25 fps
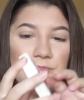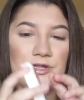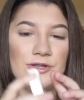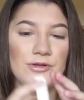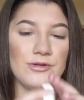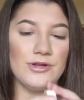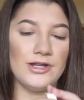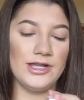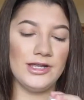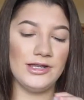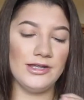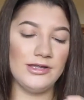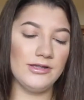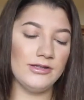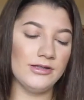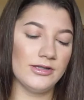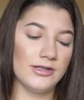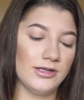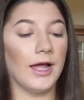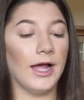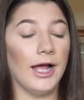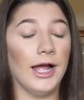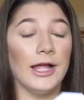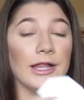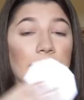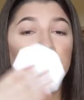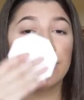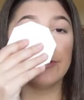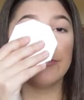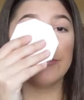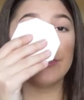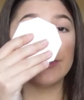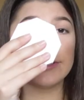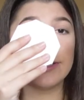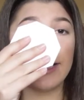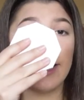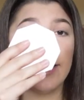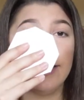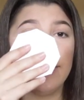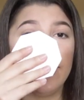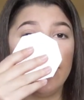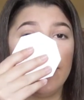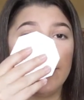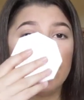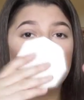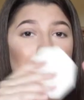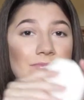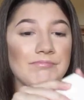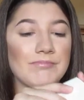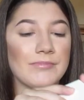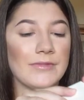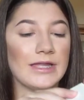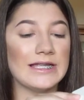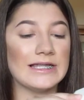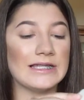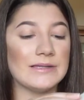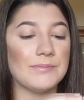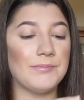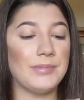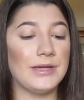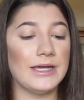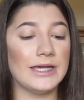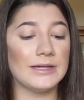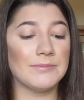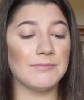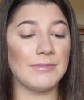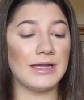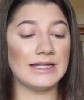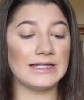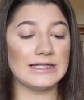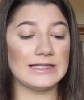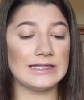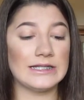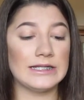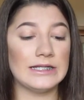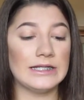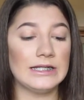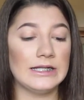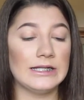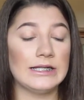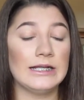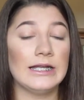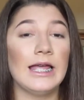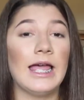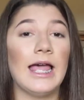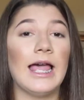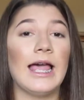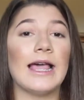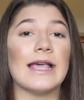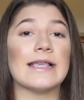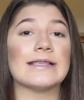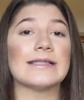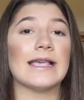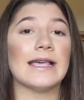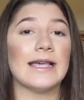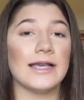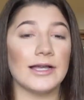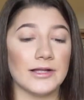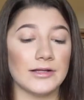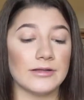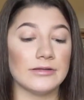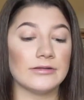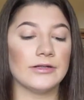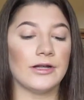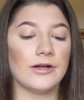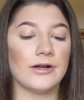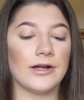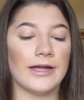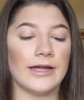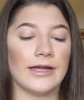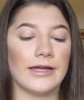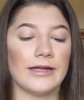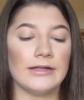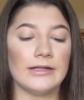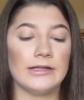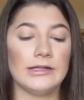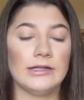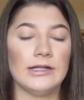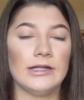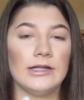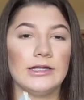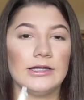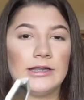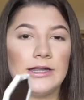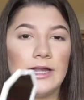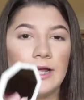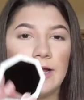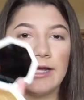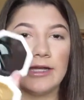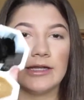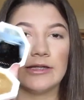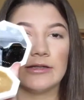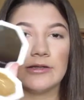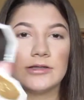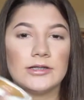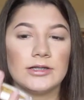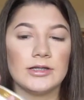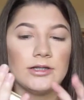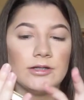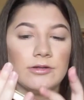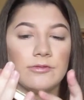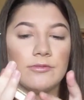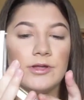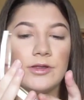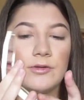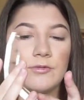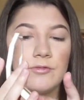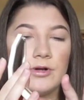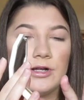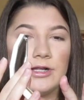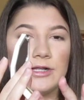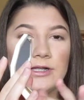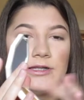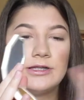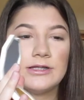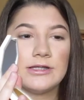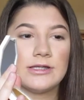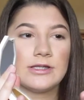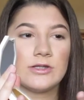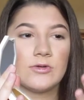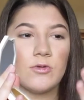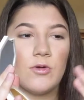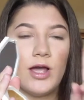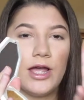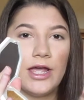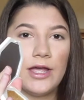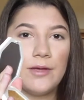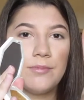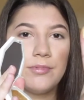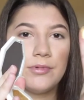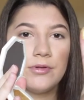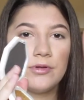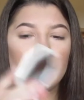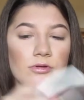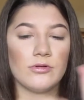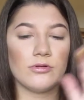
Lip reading: Beauty. I love this highlighter. It's pigmented as hell, okay? Like, with one swipe.